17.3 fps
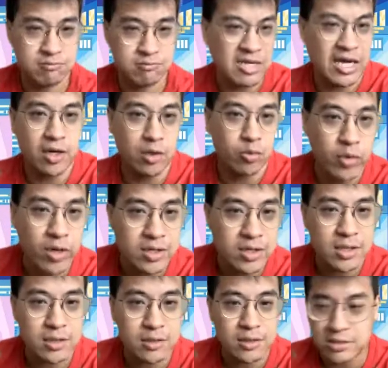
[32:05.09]
kind of
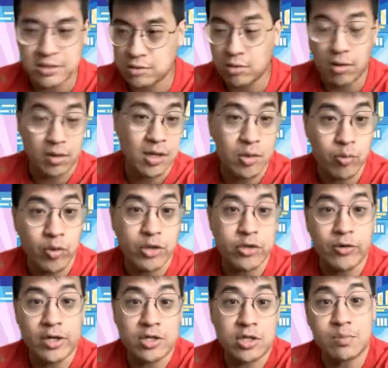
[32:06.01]
works and it's no longer what
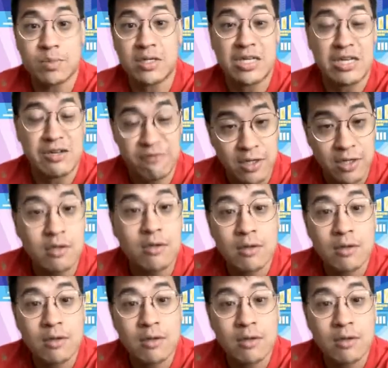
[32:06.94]
you actually believed in.